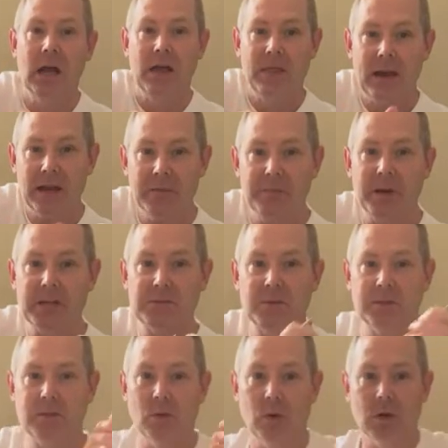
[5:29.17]
that
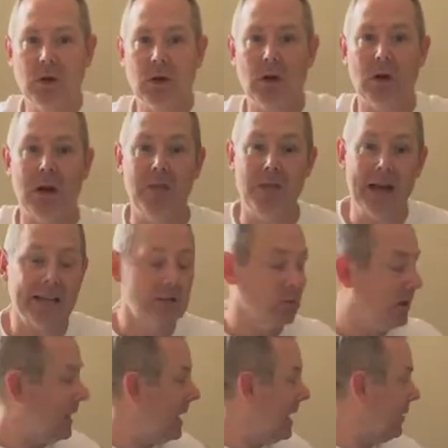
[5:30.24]
impingement to occur, and that's
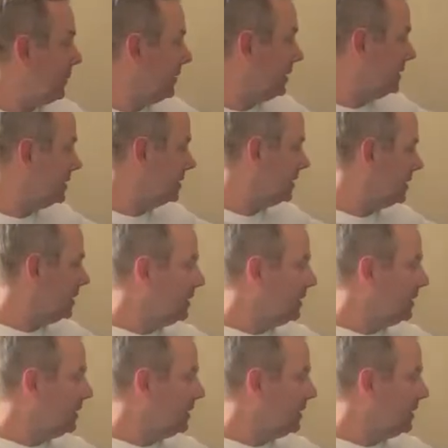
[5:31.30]
what happens.